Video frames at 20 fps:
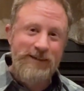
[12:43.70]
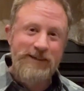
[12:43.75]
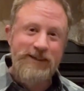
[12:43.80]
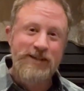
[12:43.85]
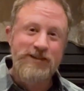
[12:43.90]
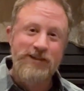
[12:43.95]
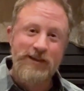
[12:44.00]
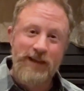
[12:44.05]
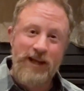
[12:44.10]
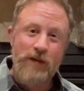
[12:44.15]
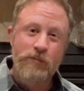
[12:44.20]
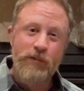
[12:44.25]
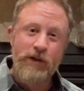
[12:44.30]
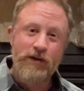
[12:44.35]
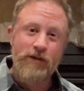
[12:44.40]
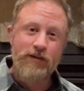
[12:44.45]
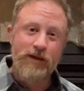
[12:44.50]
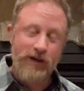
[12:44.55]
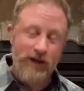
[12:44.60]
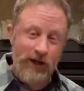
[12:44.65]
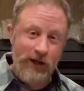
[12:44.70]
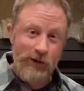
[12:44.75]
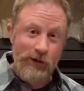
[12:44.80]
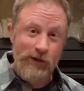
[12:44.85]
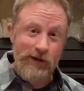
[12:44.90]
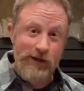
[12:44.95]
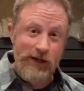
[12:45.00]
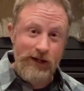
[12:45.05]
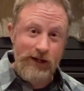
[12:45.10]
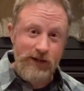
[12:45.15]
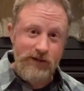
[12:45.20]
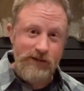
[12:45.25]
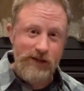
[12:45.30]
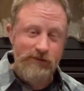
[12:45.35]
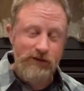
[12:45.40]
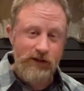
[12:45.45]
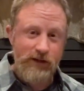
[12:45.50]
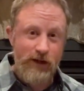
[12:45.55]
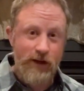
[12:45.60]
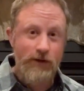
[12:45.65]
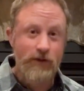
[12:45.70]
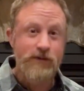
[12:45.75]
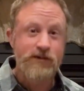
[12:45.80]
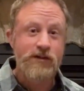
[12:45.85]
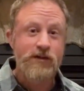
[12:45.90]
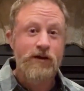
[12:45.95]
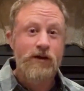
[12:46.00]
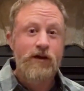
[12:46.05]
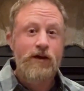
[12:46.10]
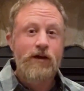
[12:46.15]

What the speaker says: it's a lot better than $197.